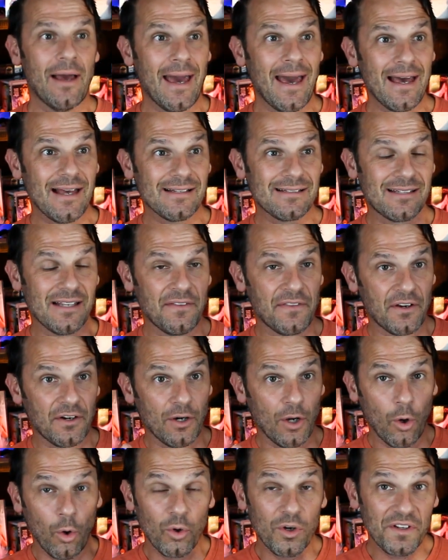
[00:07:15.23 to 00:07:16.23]
as
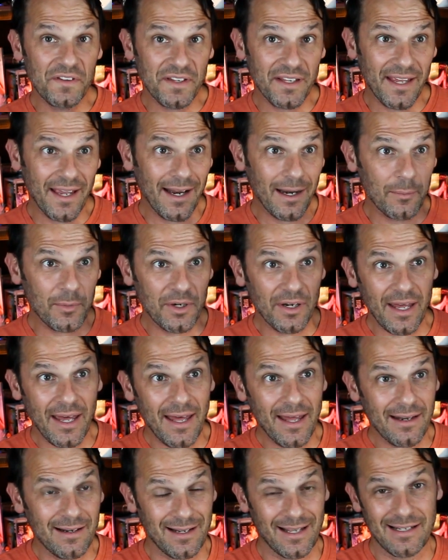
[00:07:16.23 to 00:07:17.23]
they're holding the camera
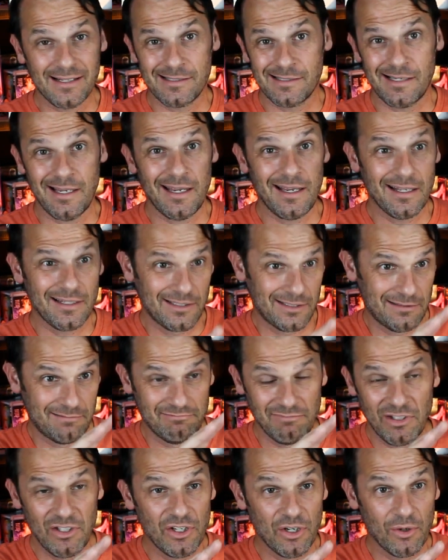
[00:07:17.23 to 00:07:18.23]
at like, say, a,
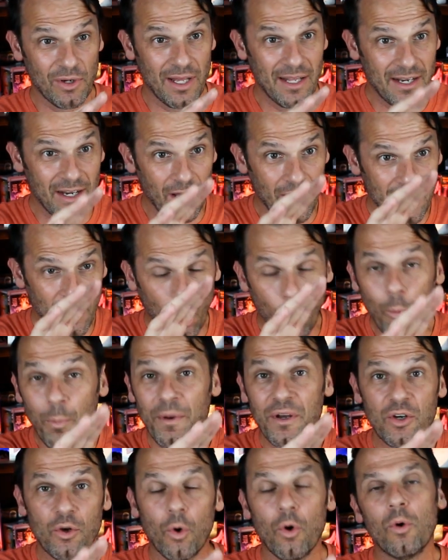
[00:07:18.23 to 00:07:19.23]
you know, an, an
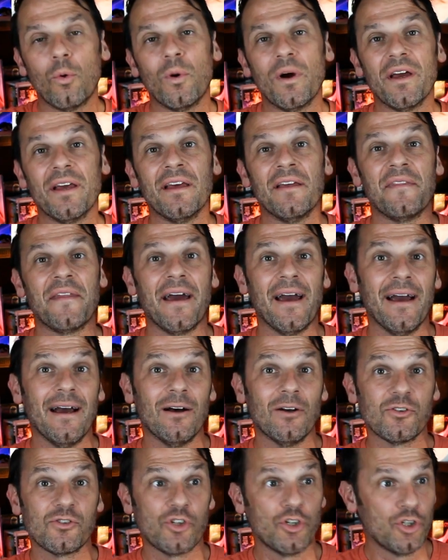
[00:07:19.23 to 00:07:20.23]
open doorway in the
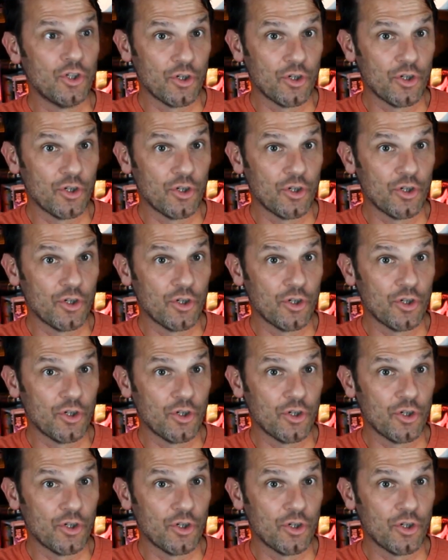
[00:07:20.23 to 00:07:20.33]
house,